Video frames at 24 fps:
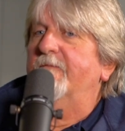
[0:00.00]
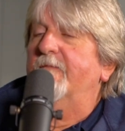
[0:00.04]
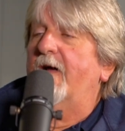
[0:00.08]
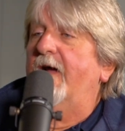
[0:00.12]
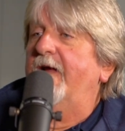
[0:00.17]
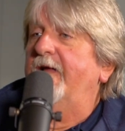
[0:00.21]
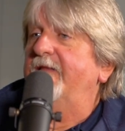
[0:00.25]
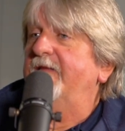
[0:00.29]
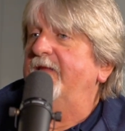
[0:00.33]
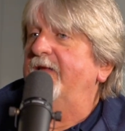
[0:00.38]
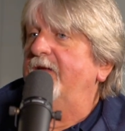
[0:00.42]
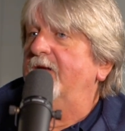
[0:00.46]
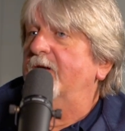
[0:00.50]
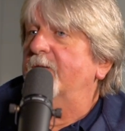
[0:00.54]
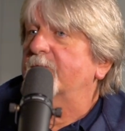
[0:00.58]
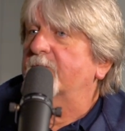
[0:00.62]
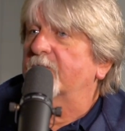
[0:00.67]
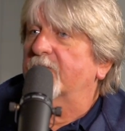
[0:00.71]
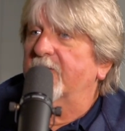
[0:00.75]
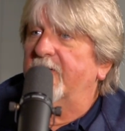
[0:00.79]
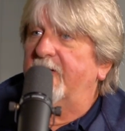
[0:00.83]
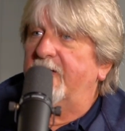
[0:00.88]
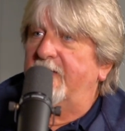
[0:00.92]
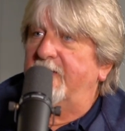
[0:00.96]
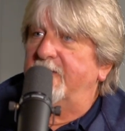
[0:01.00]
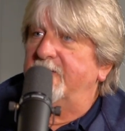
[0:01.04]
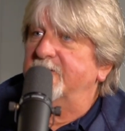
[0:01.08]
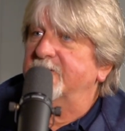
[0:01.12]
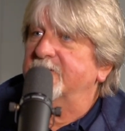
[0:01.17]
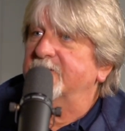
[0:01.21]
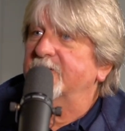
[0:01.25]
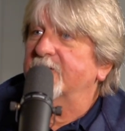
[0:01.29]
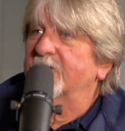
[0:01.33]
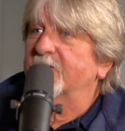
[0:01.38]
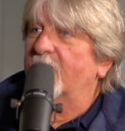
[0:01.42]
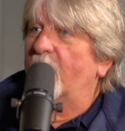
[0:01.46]
IT
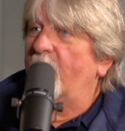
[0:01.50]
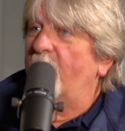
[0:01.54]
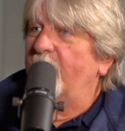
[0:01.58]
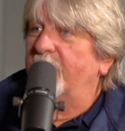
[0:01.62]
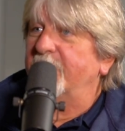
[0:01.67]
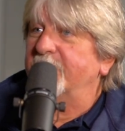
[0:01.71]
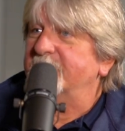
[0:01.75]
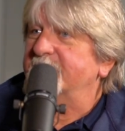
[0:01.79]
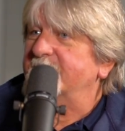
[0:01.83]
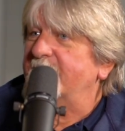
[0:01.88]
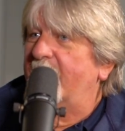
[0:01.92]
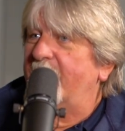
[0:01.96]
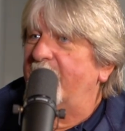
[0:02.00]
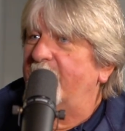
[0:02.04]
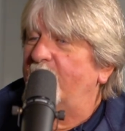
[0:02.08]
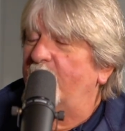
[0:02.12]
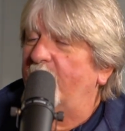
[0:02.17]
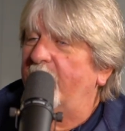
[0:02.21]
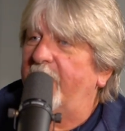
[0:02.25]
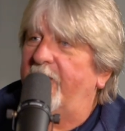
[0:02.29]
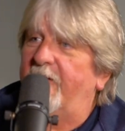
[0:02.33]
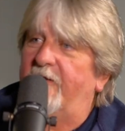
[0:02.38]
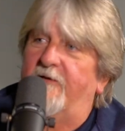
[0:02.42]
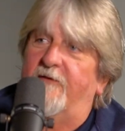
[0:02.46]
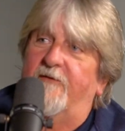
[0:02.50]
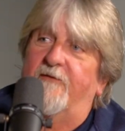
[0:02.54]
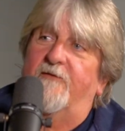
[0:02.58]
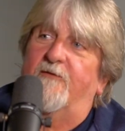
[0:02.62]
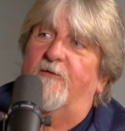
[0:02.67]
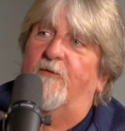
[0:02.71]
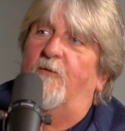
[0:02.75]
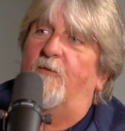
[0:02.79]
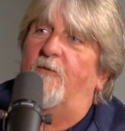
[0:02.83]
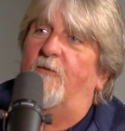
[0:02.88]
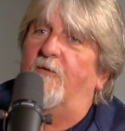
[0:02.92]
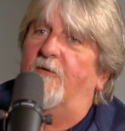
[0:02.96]
upgrades going sideways
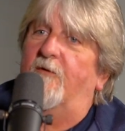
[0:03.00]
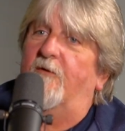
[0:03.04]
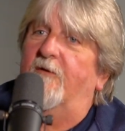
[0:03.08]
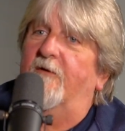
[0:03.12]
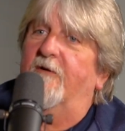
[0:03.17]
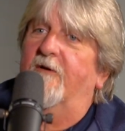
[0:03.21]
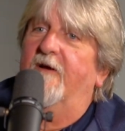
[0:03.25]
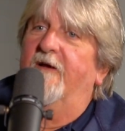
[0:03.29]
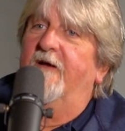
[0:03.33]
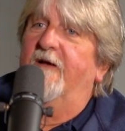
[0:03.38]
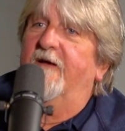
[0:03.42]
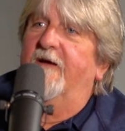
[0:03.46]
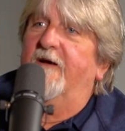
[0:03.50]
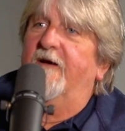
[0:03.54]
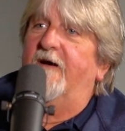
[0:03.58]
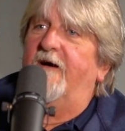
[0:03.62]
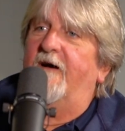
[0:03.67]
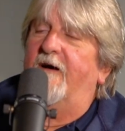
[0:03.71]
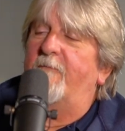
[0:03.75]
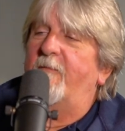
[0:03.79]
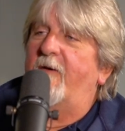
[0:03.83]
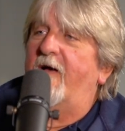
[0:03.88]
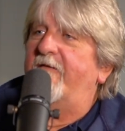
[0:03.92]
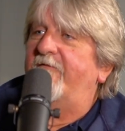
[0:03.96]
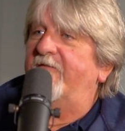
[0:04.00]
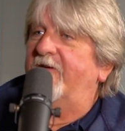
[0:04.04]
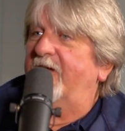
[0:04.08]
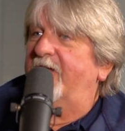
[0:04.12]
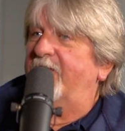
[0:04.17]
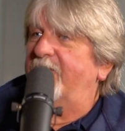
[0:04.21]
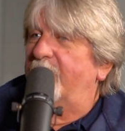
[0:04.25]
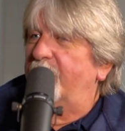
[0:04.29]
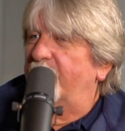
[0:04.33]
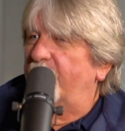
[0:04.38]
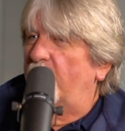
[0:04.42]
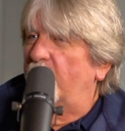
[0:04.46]
or having
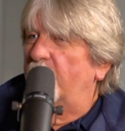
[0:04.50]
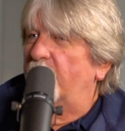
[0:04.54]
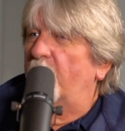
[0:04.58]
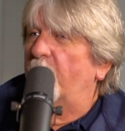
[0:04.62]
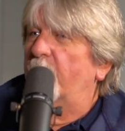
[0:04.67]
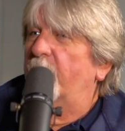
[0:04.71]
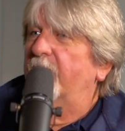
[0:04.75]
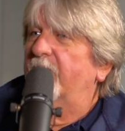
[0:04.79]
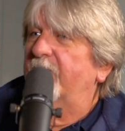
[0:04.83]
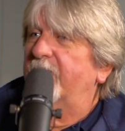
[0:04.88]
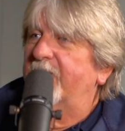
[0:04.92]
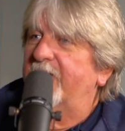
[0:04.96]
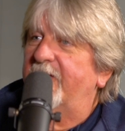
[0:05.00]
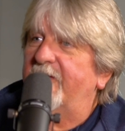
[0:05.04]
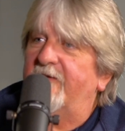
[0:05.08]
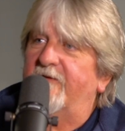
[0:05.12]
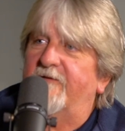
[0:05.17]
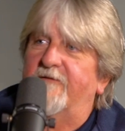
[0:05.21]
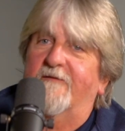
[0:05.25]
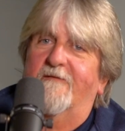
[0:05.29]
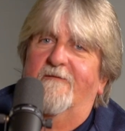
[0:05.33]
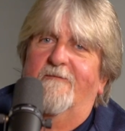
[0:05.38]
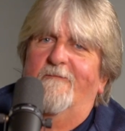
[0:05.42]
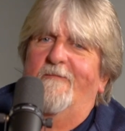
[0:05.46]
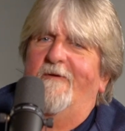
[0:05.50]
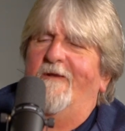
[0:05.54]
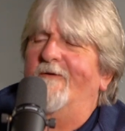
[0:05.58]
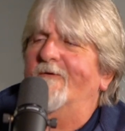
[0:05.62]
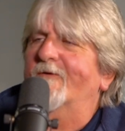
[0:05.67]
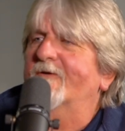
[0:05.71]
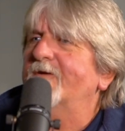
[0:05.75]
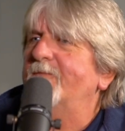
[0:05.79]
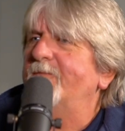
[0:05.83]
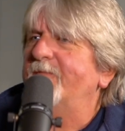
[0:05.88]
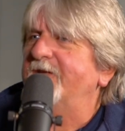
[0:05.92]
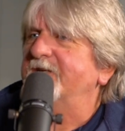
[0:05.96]
other vulnerabilities. You know,
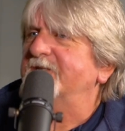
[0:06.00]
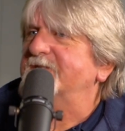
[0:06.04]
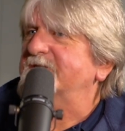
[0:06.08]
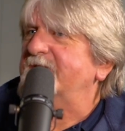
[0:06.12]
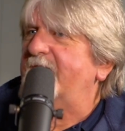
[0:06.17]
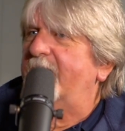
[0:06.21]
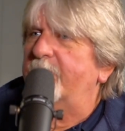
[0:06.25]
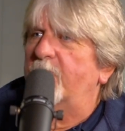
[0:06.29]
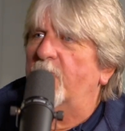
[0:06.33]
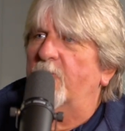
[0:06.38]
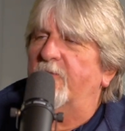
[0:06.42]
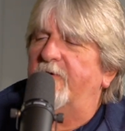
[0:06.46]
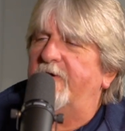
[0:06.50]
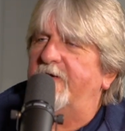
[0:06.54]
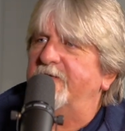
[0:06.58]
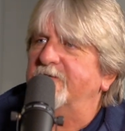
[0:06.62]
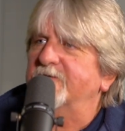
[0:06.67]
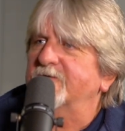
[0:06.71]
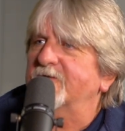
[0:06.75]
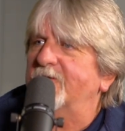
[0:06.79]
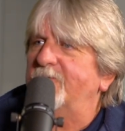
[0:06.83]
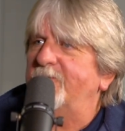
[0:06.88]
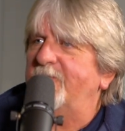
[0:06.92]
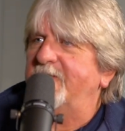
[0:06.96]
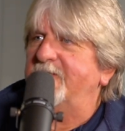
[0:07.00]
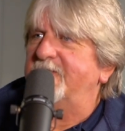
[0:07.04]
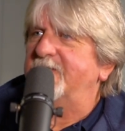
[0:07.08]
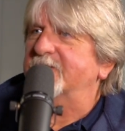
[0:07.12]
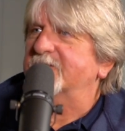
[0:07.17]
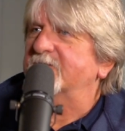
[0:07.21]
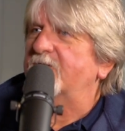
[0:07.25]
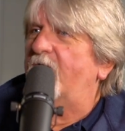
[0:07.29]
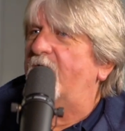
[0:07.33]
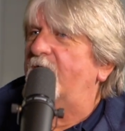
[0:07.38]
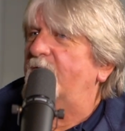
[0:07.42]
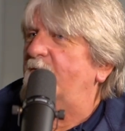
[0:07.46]
could be a cyber breach, could be
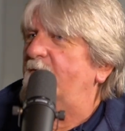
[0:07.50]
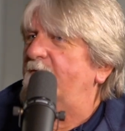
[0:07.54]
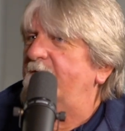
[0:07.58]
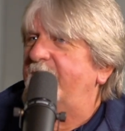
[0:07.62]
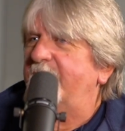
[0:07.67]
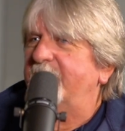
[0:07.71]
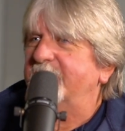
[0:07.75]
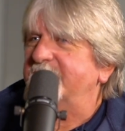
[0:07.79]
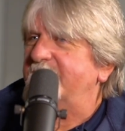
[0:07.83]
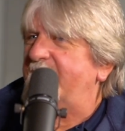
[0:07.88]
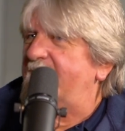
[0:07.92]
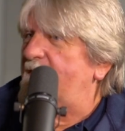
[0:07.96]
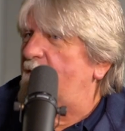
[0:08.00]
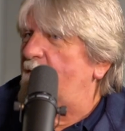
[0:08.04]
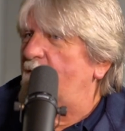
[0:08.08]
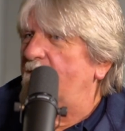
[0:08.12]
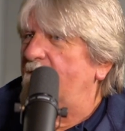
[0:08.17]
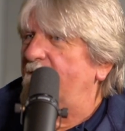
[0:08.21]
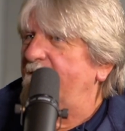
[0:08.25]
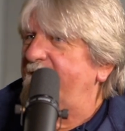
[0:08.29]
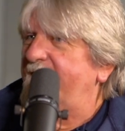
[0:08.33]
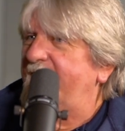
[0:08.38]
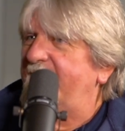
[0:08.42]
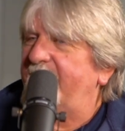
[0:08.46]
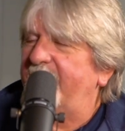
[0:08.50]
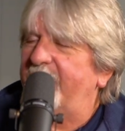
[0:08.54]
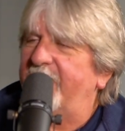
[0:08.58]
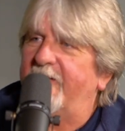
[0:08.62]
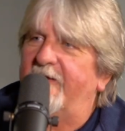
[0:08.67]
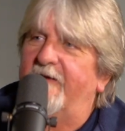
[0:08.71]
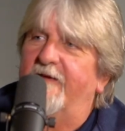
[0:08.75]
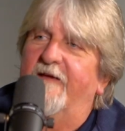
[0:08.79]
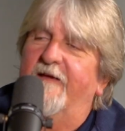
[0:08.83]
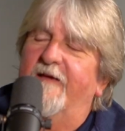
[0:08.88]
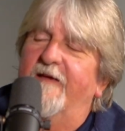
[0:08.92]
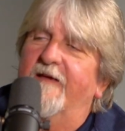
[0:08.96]
just hardware that's out of
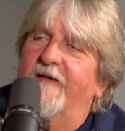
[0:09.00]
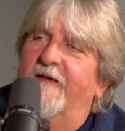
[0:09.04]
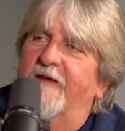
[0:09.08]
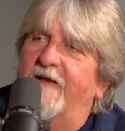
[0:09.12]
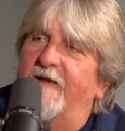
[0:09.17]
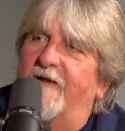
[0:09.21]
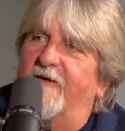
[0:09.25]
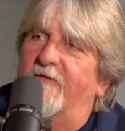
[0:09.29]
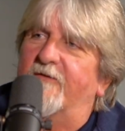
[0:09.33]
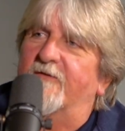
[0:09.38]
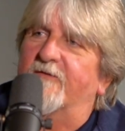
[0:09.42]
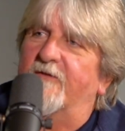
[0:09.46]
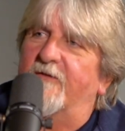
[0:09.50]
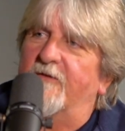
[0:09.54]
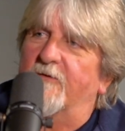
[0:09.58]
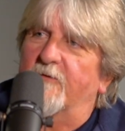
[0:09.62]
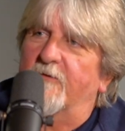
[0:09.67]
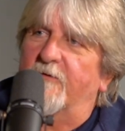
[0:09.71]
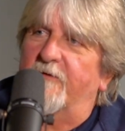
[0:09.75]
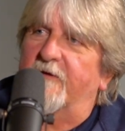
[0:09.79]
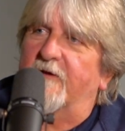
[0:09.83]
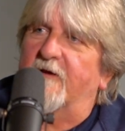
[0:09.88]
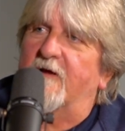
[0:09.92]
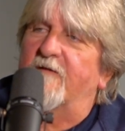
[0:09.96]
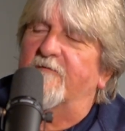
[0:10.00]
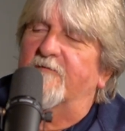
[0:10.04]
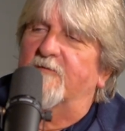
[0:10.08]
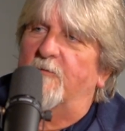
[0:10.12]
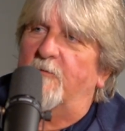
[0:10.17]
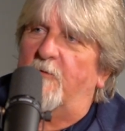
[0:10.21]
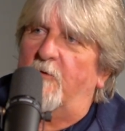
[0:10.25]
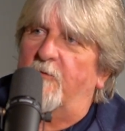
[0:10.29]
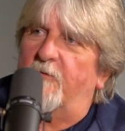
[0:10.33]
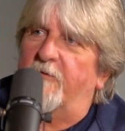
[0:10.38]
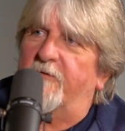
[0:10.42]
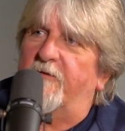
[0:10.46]
warranty. You know, so they're really
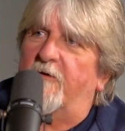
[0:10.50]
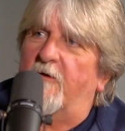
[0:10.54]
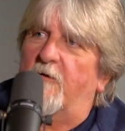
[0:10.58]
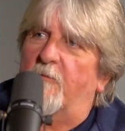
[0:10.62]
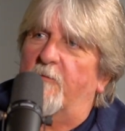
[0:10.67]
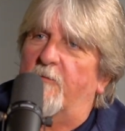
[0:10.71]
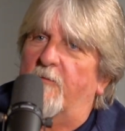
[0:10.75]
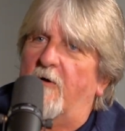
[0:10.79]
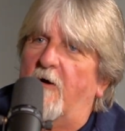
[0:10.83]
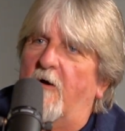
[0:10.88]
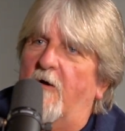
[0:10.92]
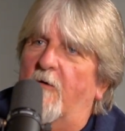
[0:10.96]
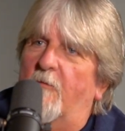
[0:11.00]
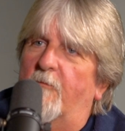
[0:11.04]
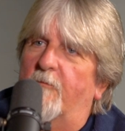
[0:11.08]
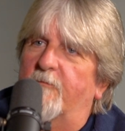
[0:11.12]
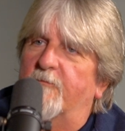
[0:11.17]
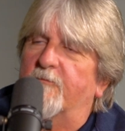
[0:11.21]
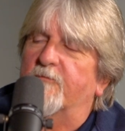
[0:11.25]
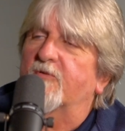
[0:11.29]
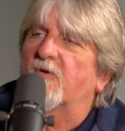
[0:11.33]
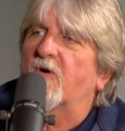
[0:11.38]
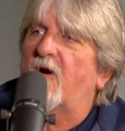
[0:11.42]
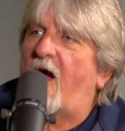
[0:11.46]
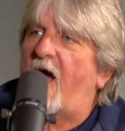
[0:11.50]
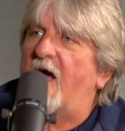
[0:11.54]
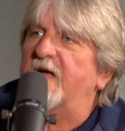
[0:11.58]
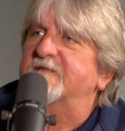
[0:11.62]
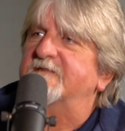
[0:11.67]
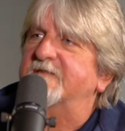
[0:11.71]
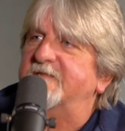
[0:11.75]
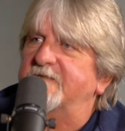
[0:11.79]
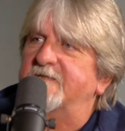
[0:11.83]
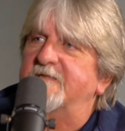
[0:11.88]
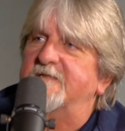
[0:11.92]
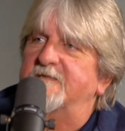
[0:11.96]
comfortable with our
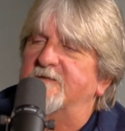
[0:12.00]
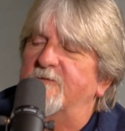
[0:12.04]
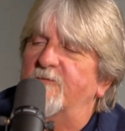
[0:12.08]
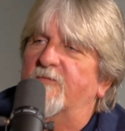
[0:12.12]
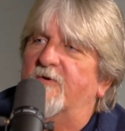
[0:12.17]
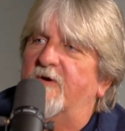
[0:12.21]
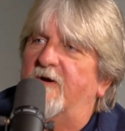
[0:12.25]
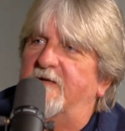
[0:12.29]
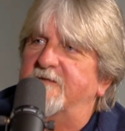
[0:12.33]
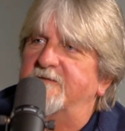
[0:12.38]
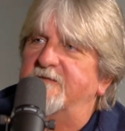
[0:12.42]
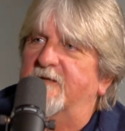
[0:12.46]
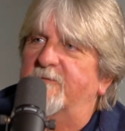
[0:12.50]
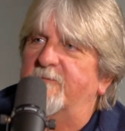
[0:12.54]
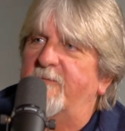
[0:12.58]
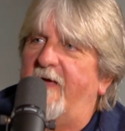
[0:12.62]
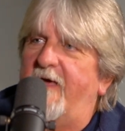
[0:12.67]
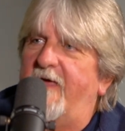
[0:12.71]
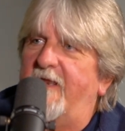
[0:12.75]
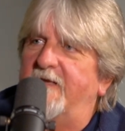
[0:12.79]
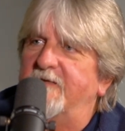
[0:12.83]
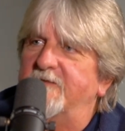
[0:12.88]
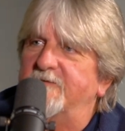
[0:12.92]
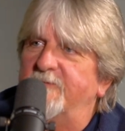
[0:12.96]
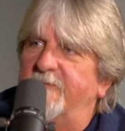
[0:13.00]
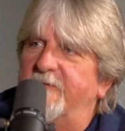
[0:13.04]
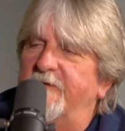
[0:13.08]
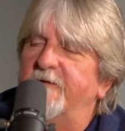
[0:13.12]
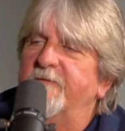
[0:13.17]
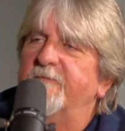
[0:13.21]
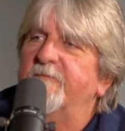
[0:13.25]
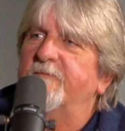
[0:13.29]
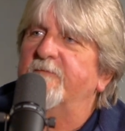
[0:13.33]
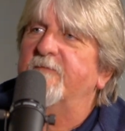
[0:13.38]
processes and project management.